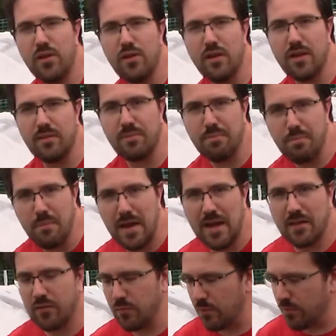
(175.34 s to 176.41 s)
get
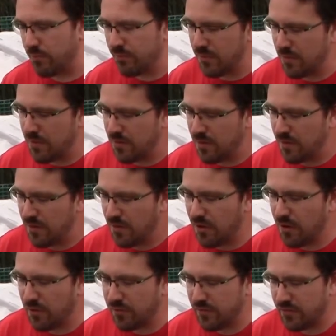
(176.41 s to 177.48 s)
maximum
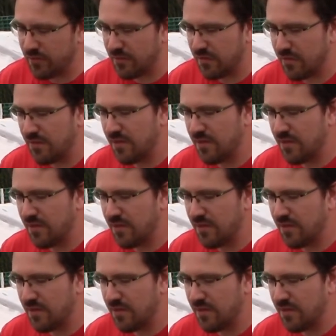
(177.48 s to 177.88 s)
harvest